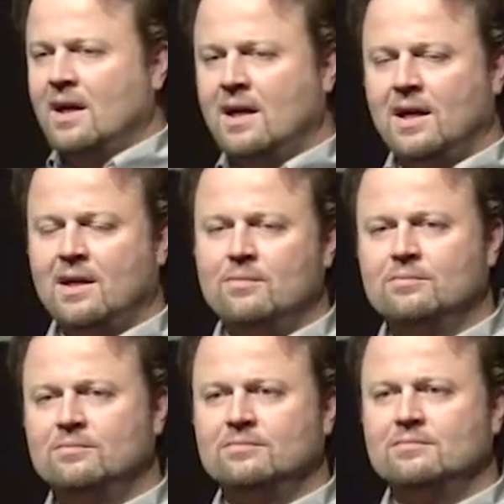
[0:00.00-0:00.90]

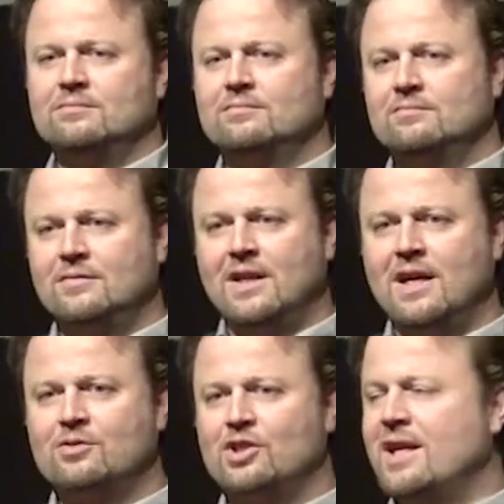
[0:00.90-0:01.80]
Now,
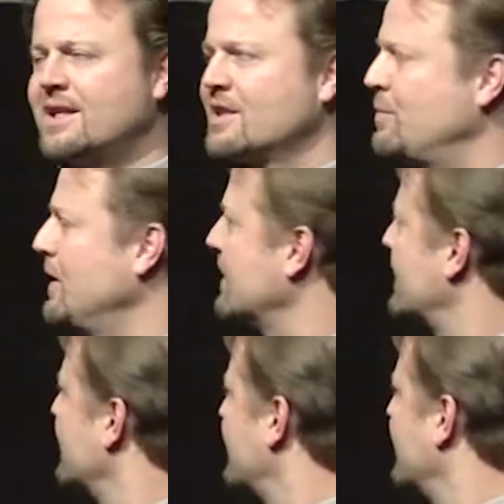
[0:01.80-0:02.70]
Jack has been a
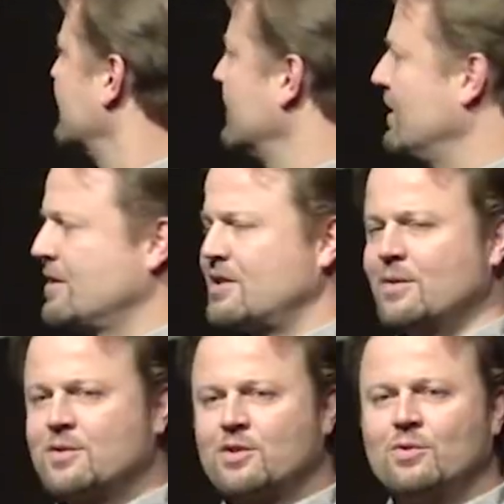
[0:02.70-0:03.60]
consultant on the
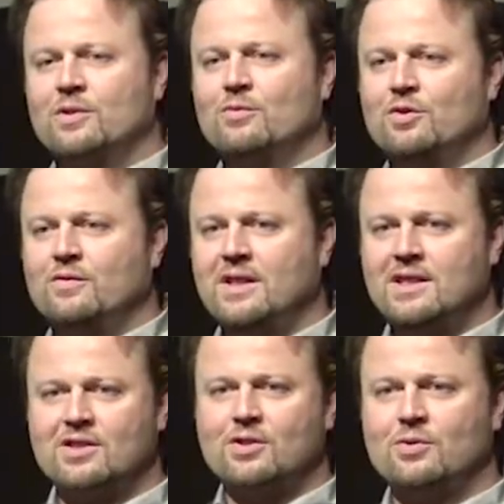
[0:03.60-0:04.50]
subsequent
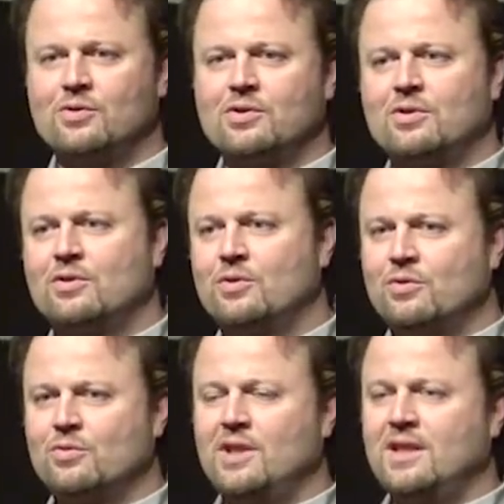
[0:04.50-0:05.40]
movies, 2,
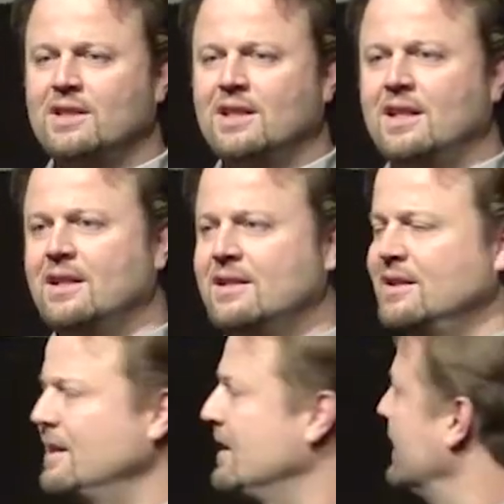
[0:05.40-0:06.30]
3, and
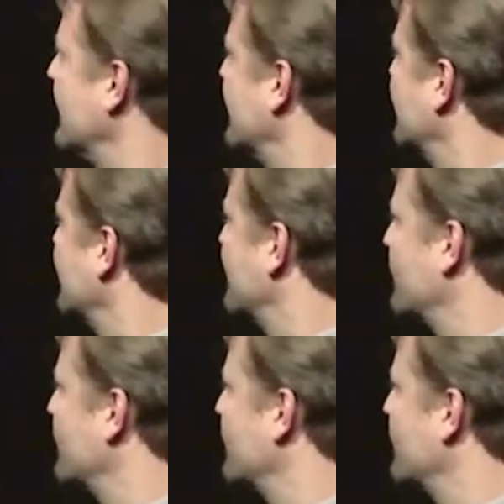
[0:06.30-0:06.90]
then the